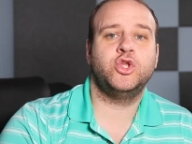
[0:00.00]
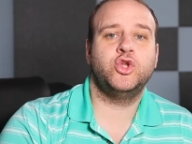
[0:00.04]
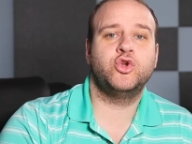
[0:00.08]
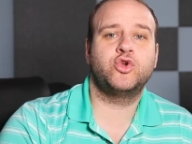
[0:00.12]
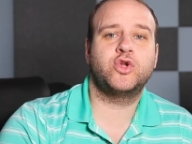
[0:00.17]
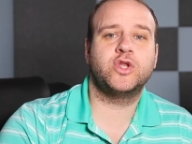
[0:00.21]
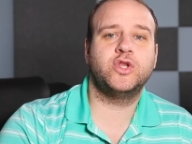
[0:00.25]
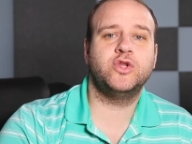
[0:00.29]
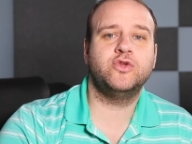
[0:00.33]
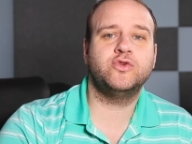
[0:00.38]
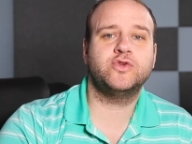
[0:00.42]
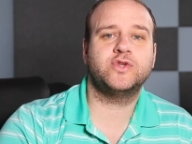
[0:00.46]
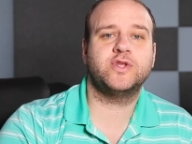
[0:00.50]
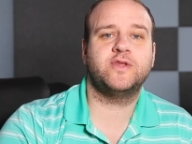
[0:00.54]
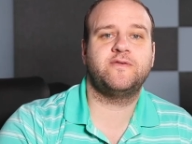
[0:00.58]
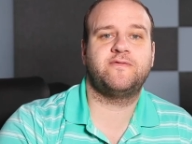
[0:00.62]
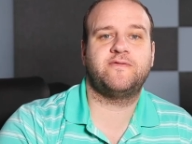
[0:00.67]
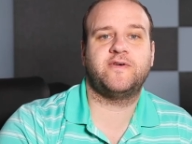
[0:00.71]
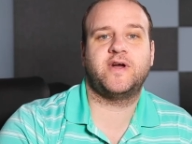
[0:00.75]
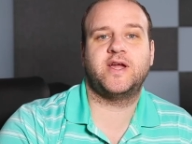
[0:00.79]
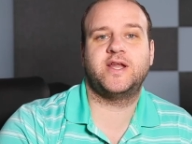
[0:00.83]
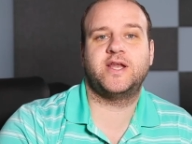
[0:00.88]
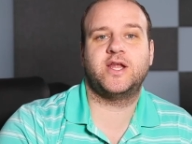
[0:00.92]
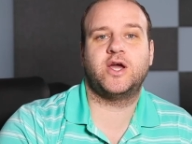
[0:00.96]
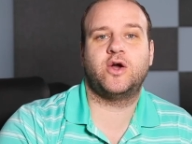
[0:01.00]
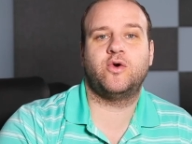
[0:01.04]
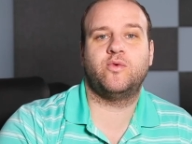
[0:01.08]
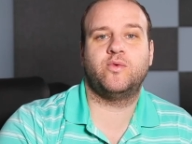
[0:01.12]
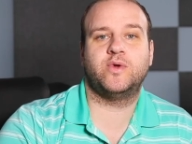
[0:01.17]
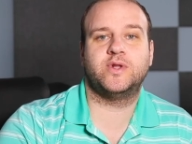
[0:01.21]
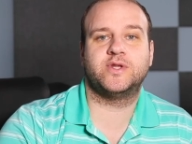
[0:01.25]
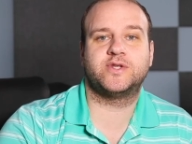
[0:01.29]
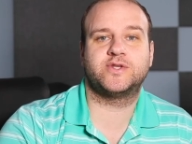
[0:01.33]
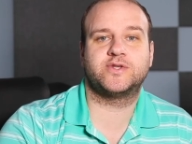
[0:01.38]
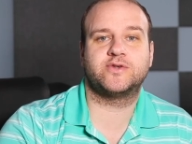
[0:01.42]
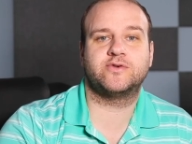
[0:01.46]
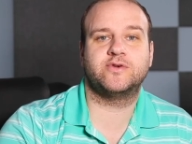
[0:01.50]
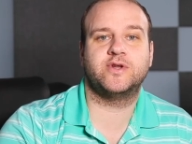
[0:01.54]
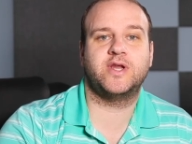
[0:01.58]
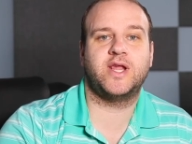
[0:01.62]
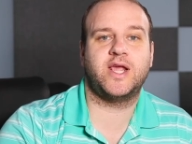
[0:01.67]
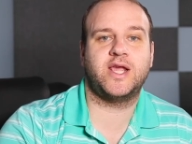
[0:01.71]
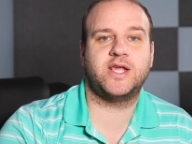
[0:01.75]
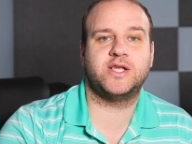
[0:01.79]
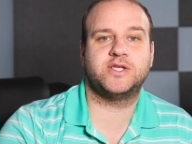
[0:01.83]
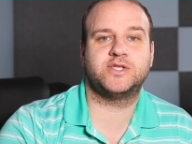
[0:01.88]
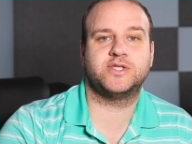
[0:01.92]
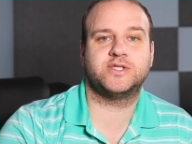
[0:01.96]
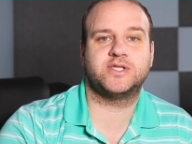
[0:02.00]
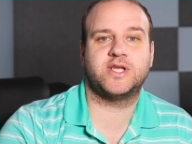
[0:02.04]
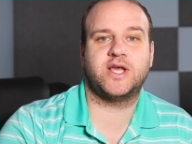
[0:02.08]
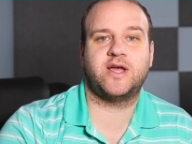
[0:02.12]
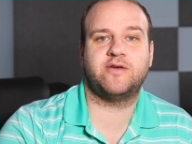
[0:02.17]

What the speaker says: You can usually find out when certain agents